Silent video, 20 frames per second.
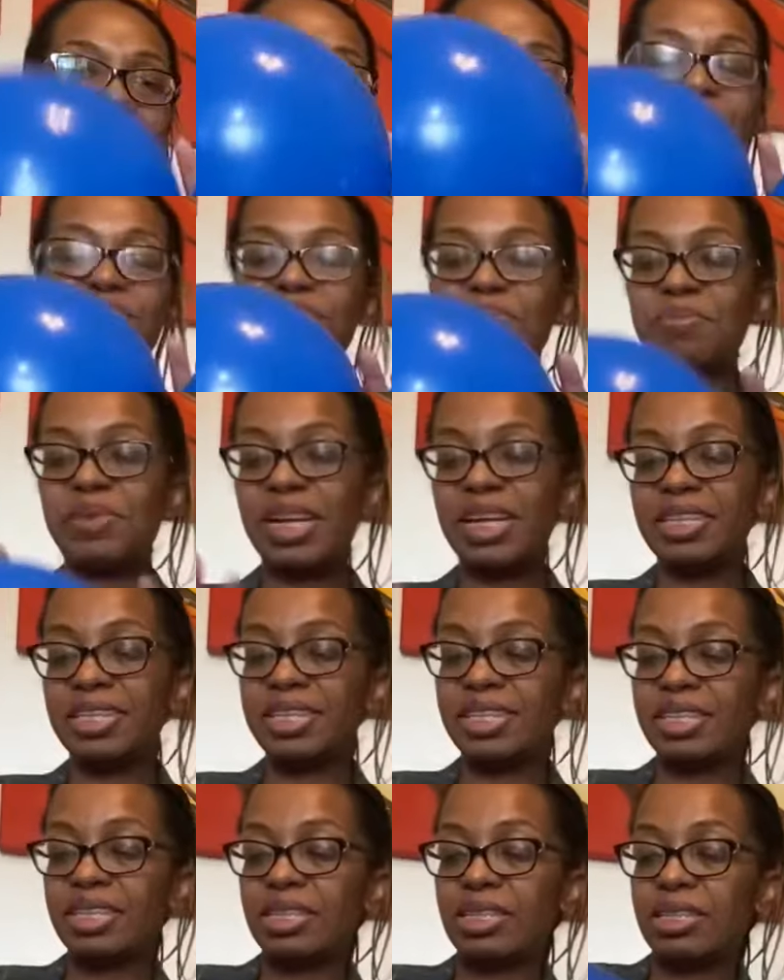
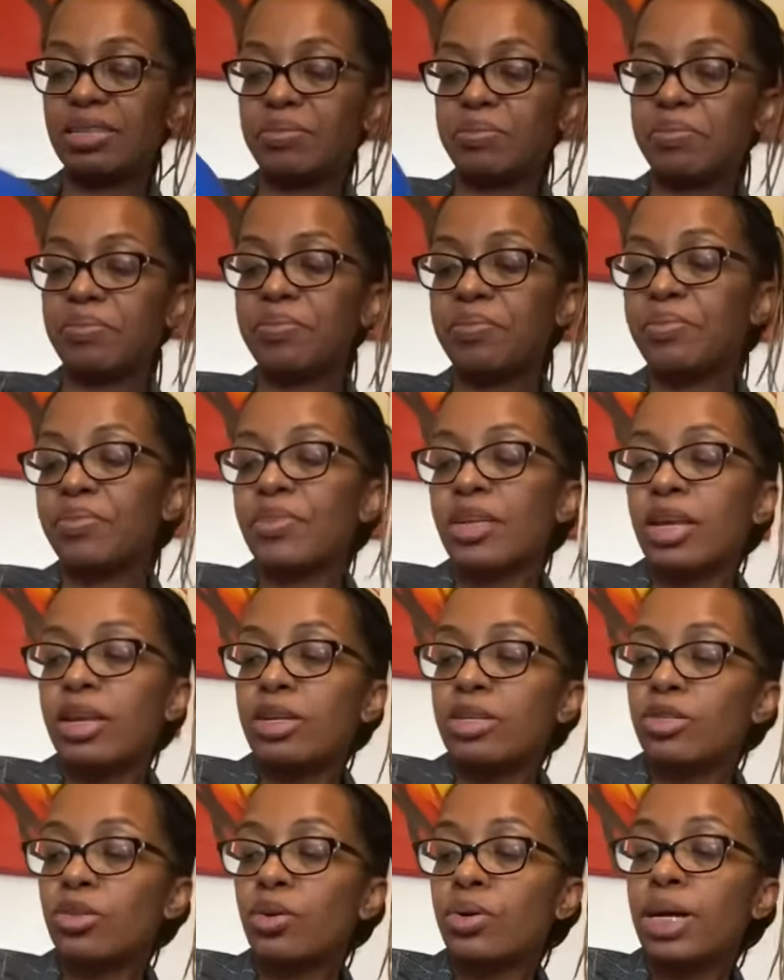duplets.
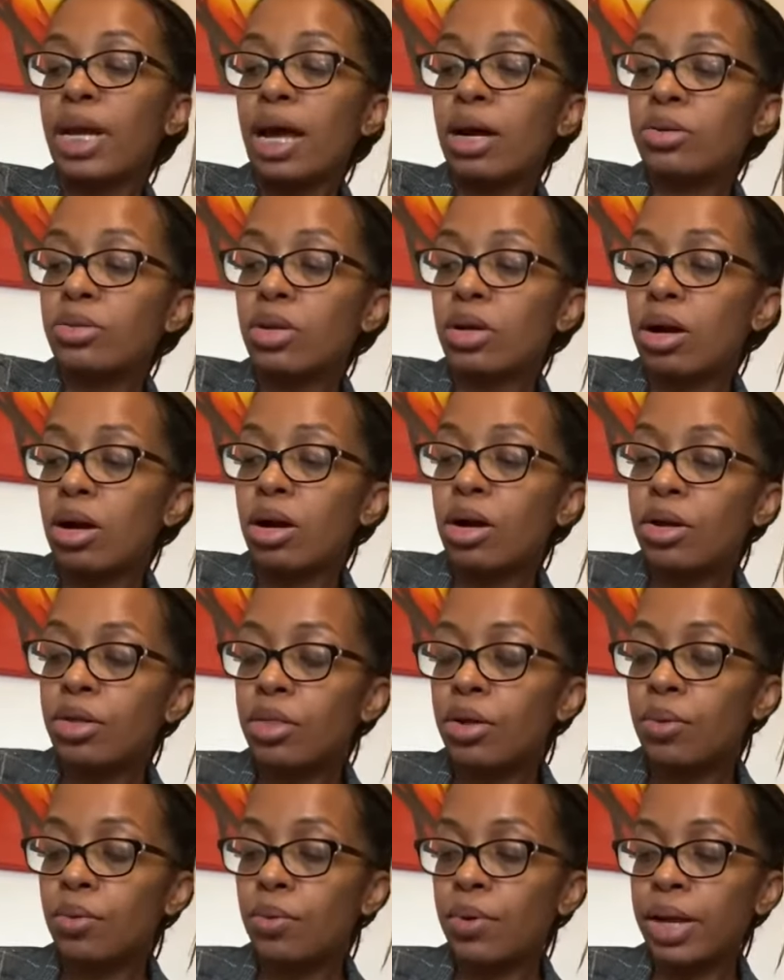So now the
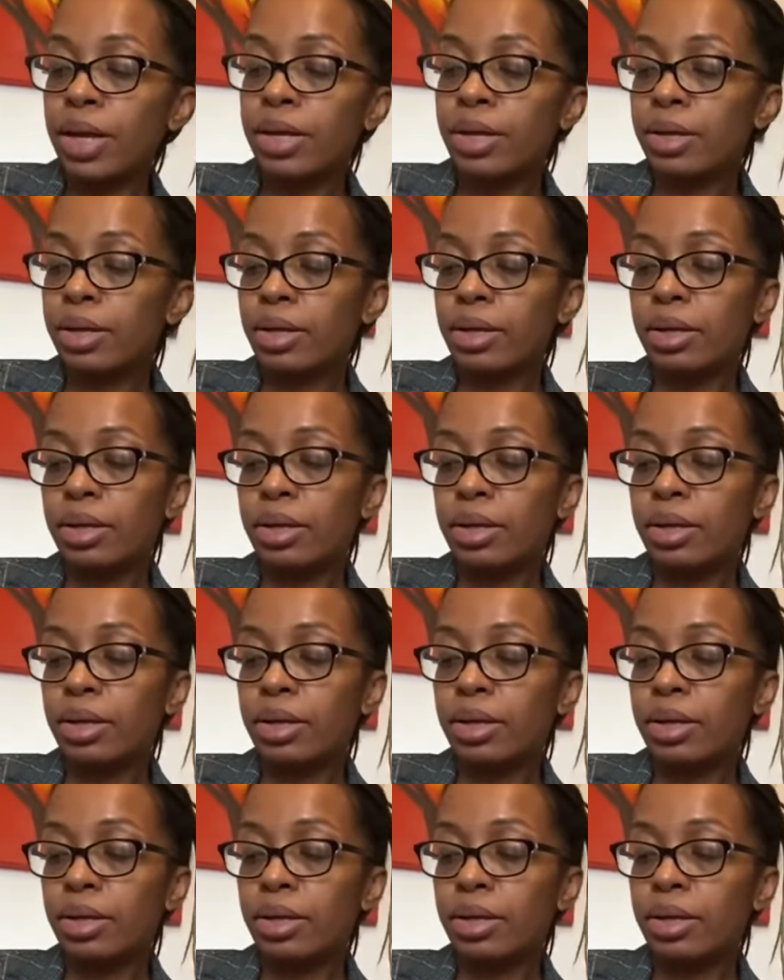other way,